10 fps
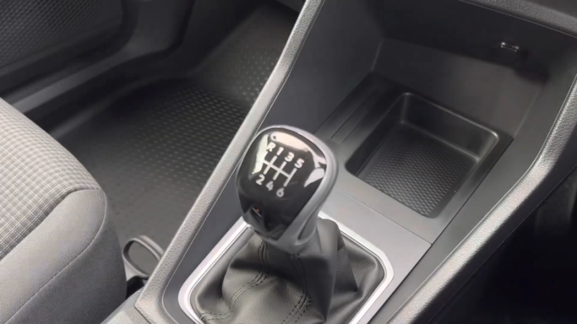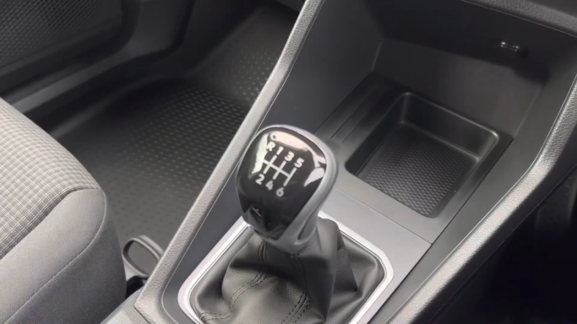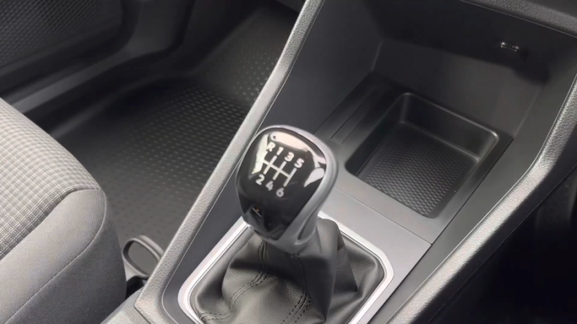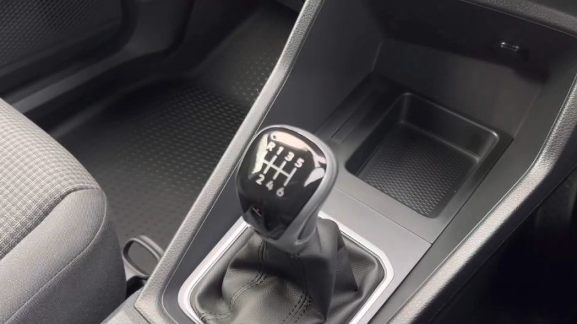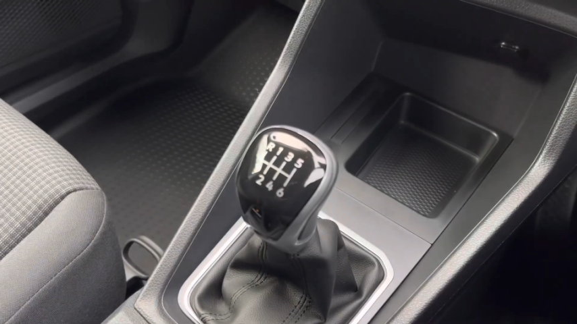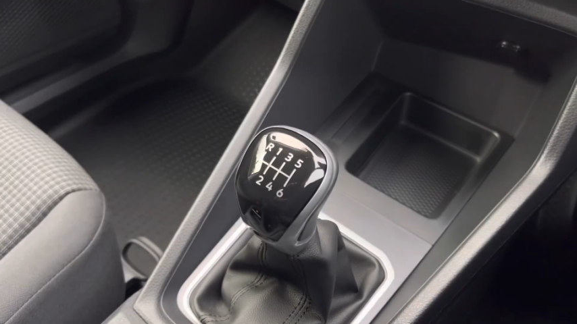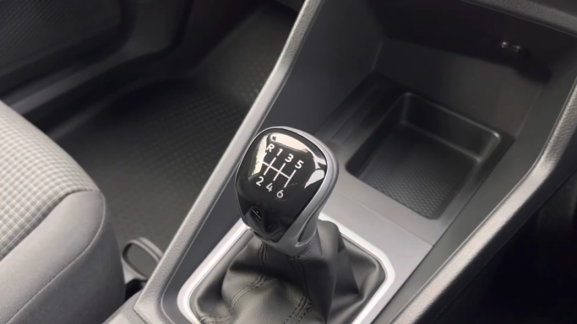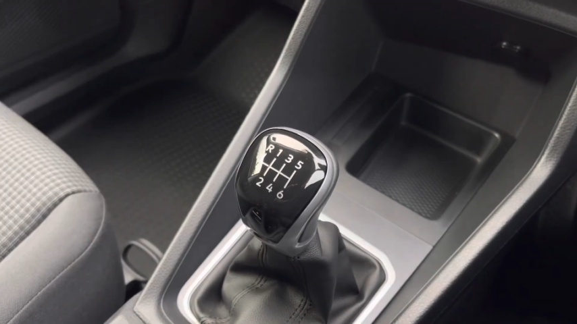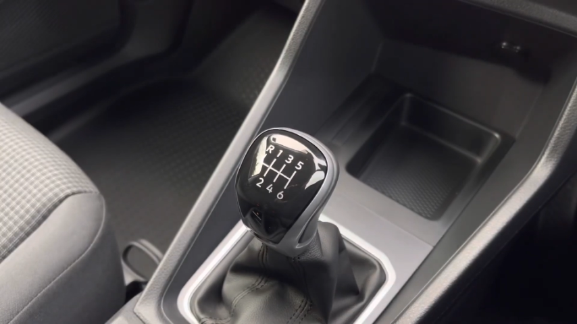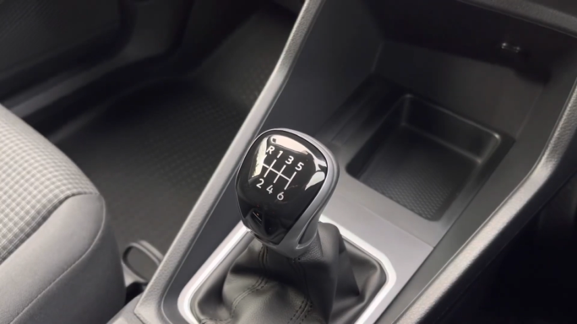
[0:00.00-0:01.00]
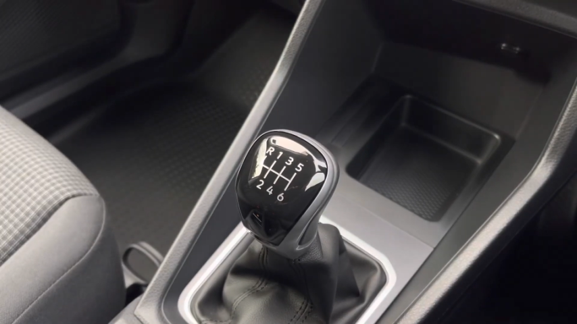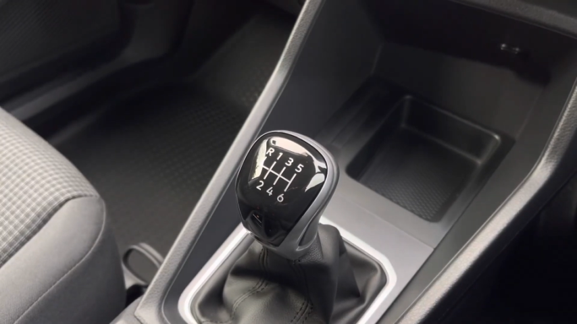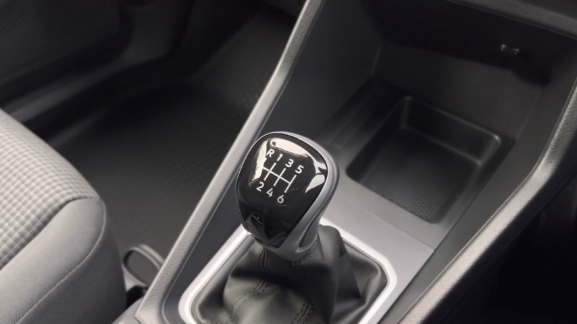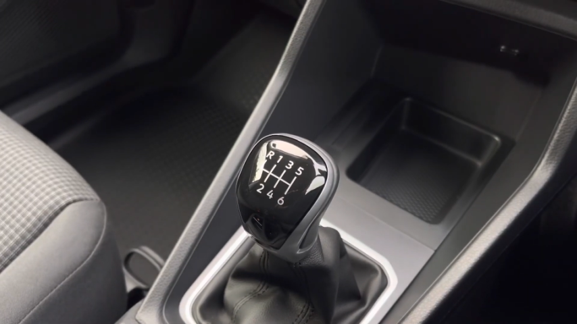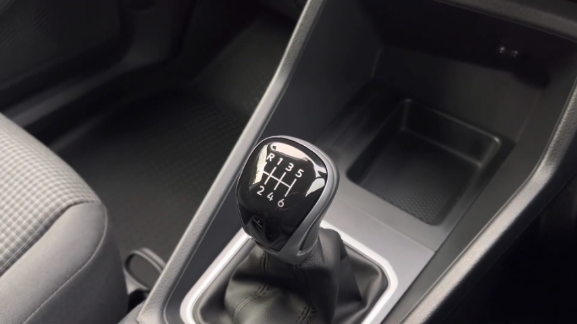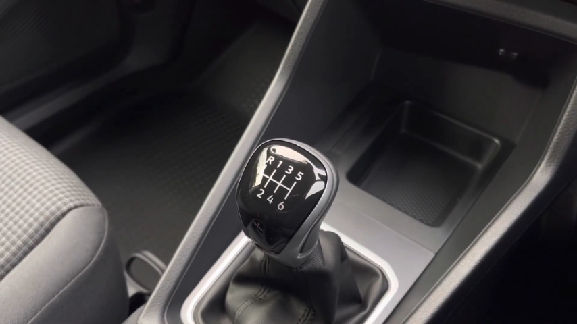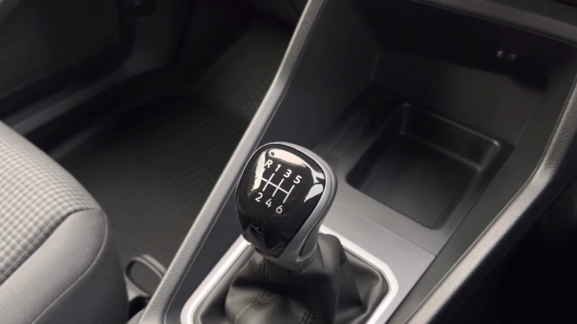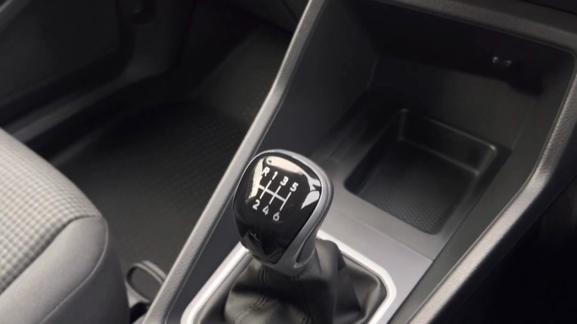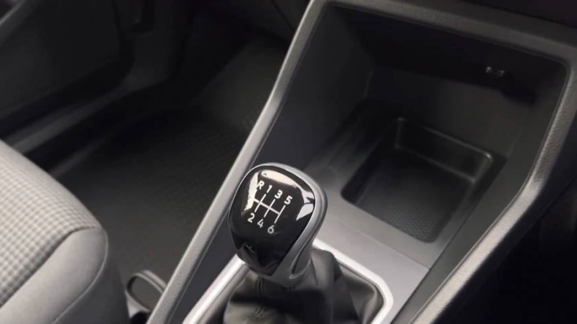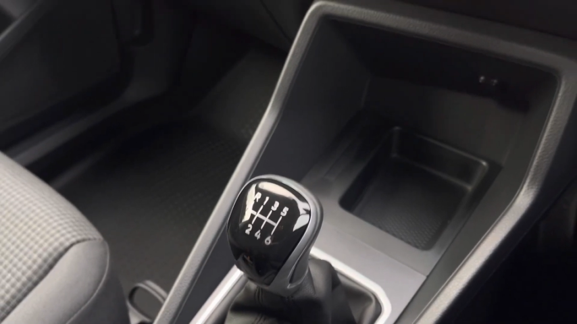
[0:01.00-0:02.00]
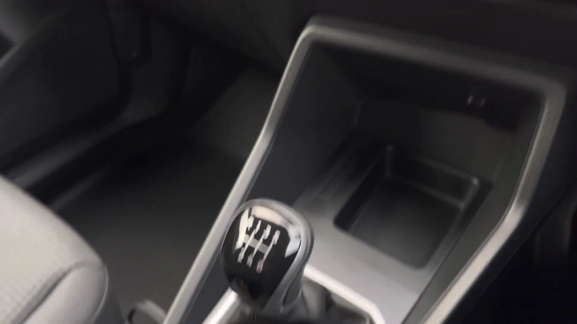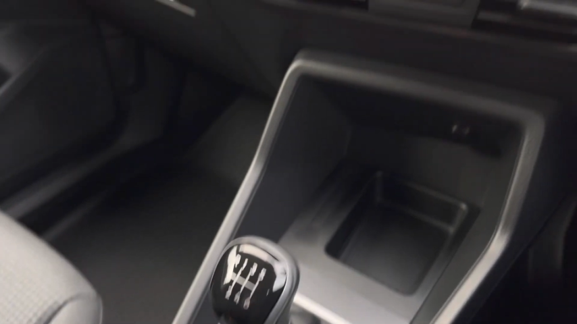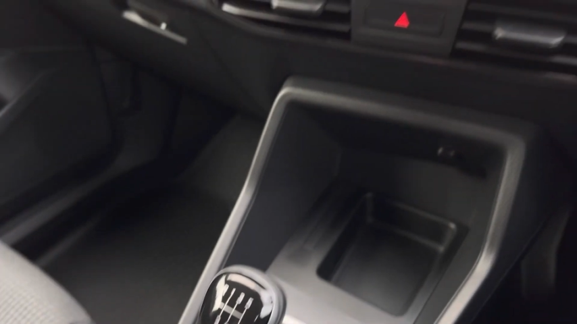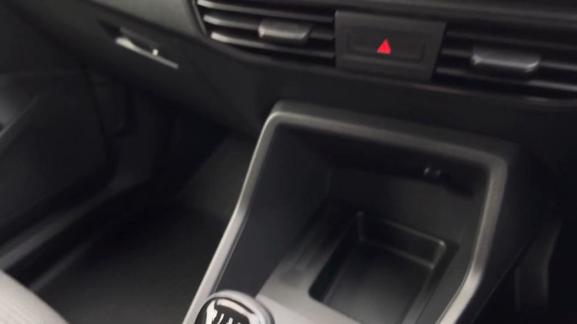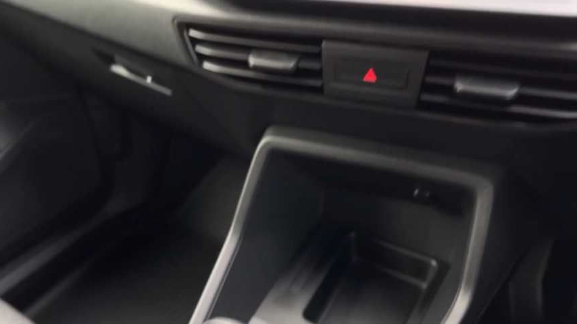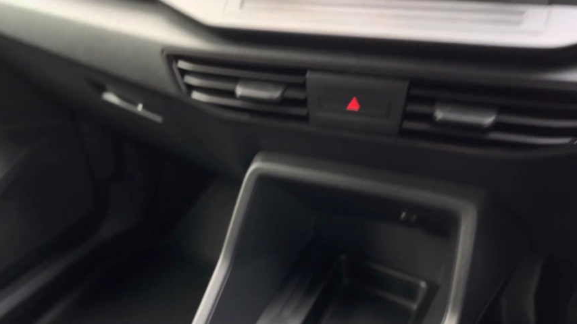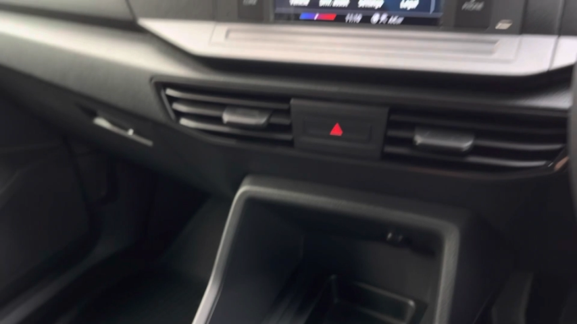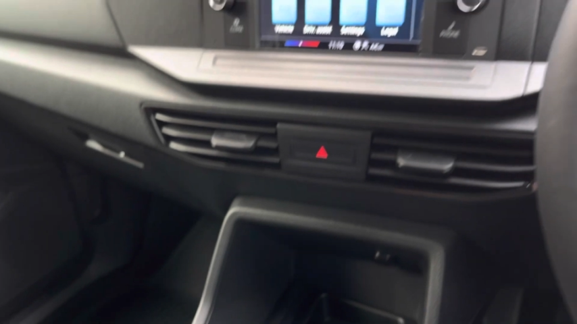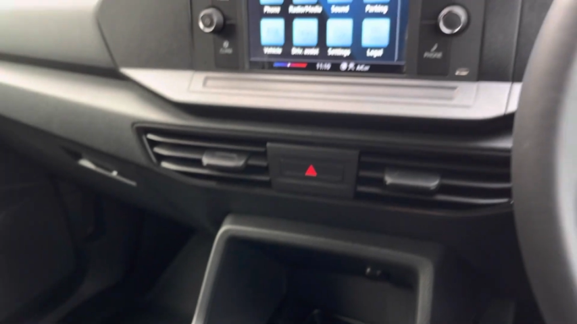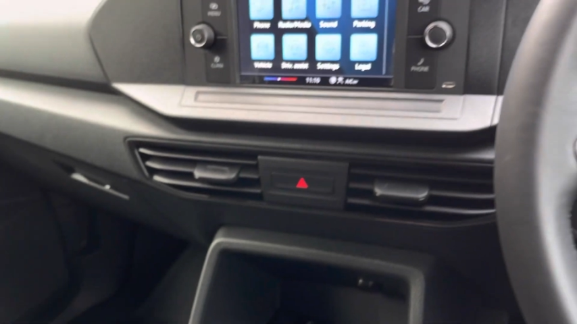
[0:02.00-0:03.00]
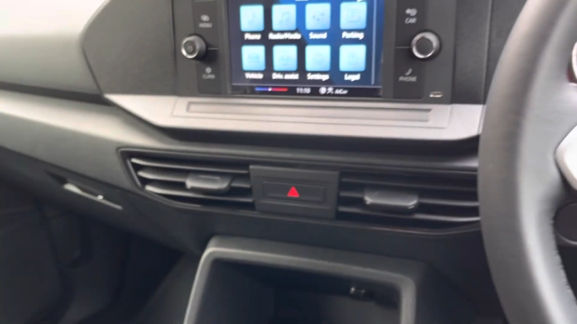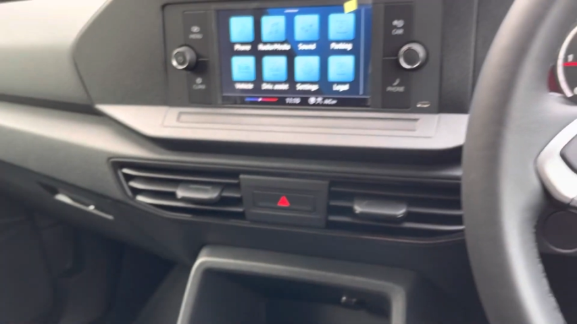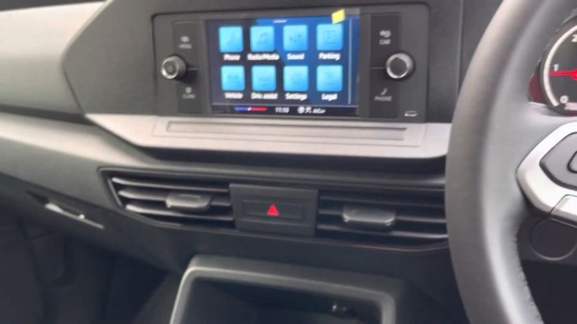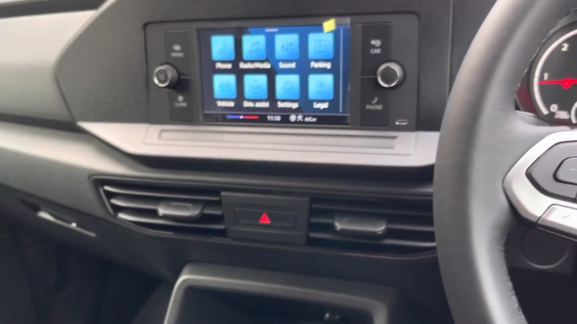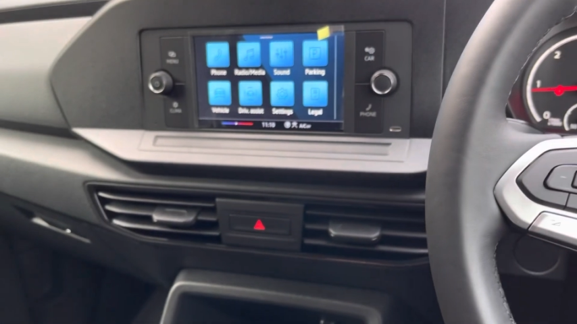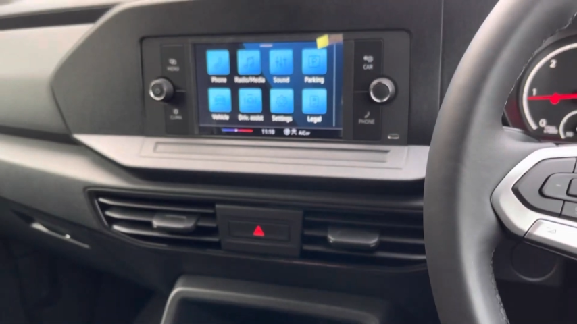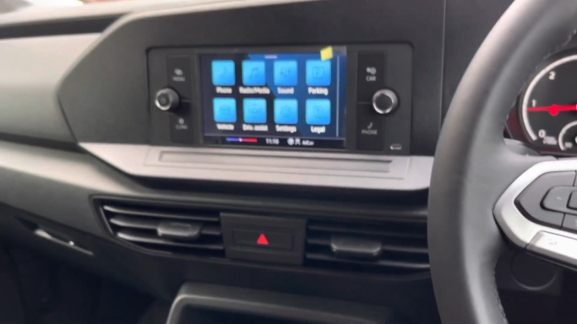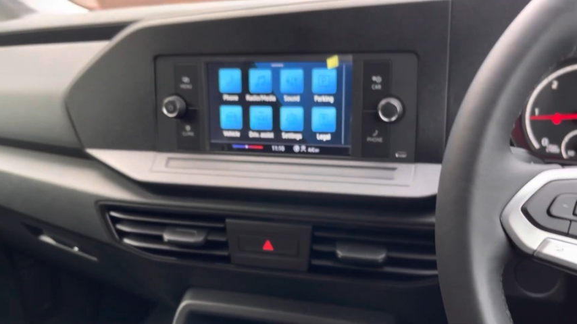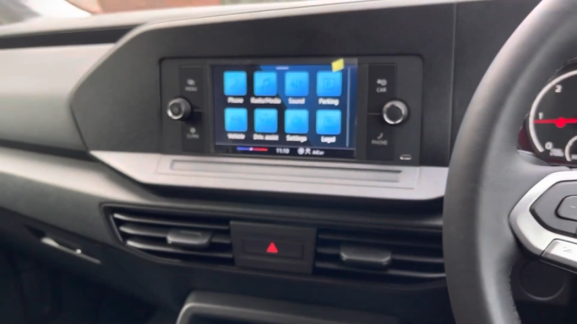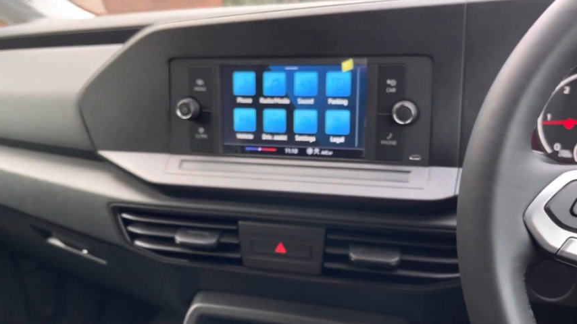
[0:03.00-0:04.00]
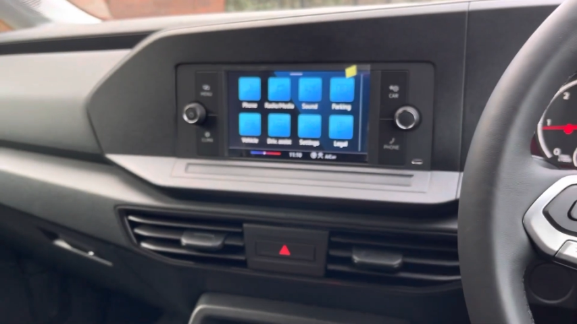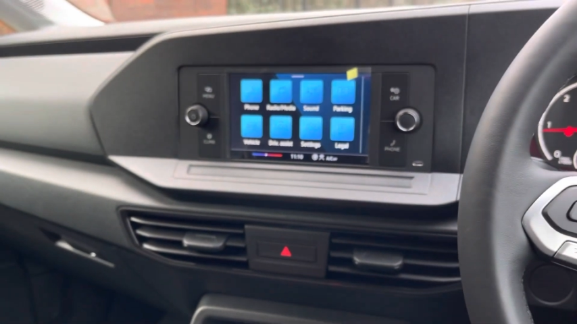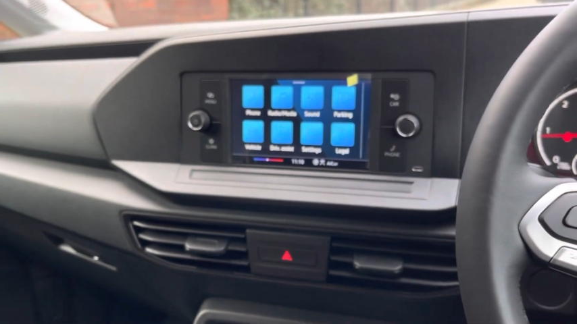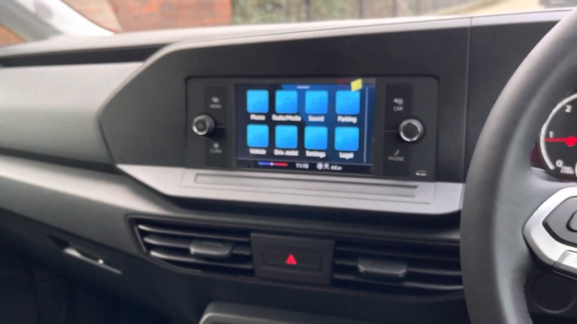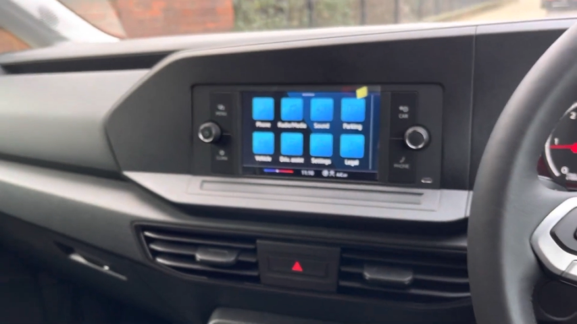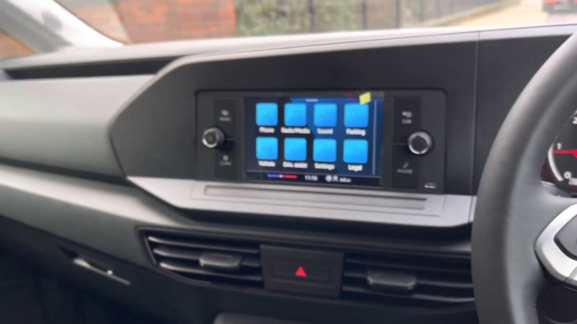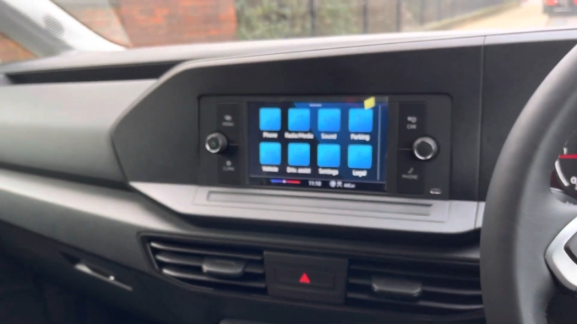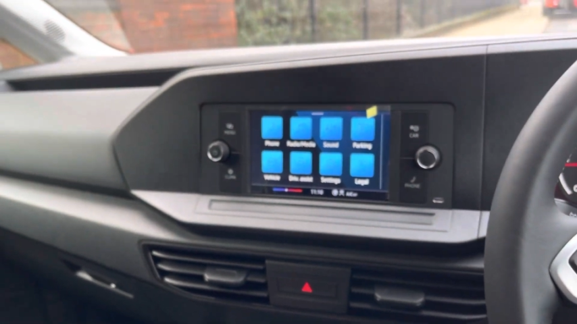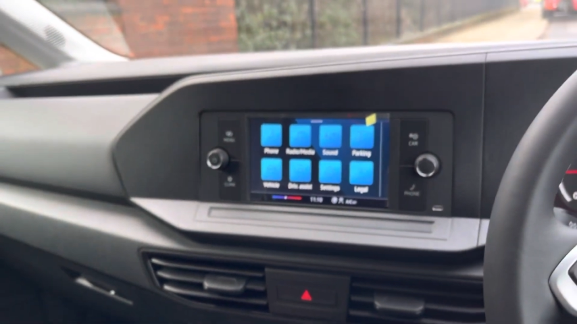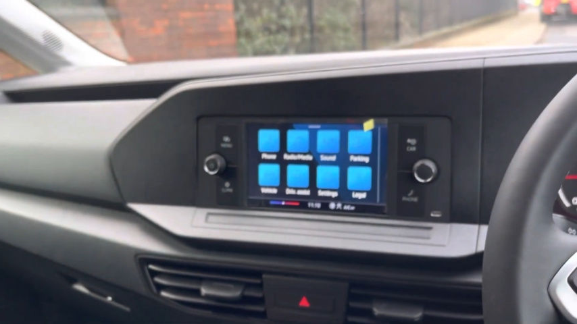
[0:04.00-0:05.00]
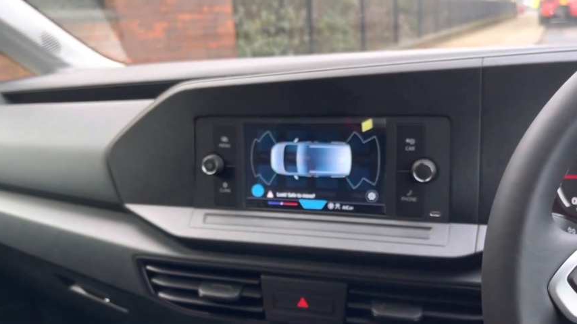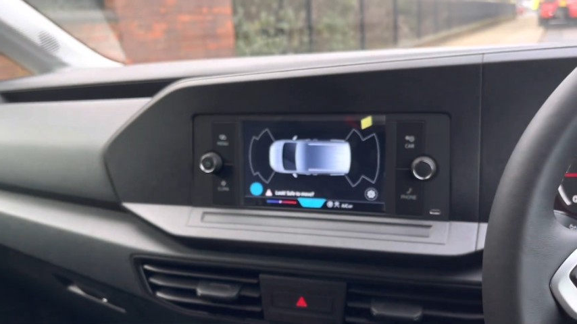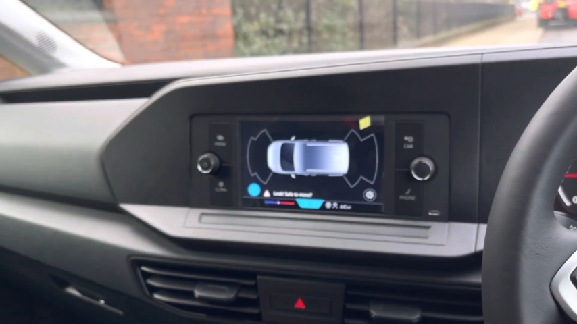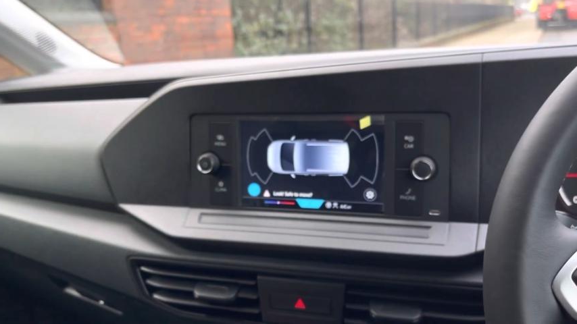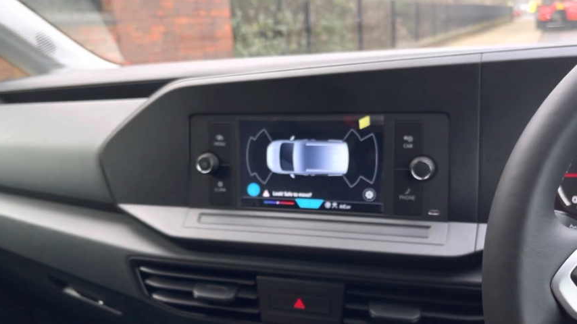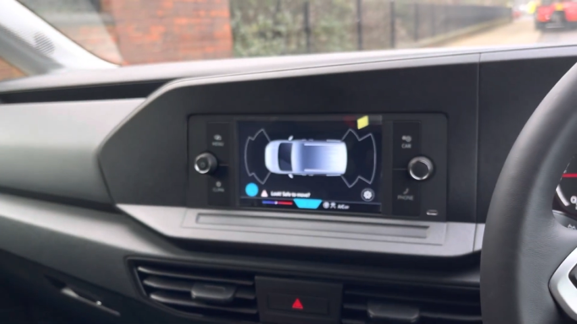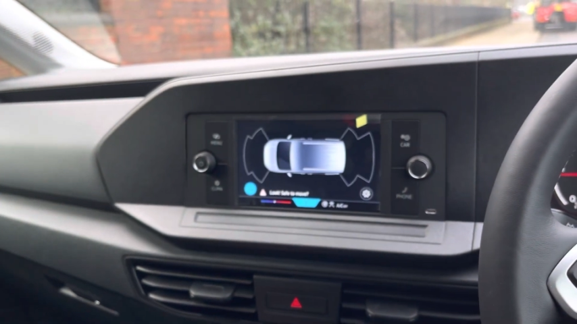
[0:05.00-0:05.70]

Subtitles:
No face is visible, so there are no lips to read.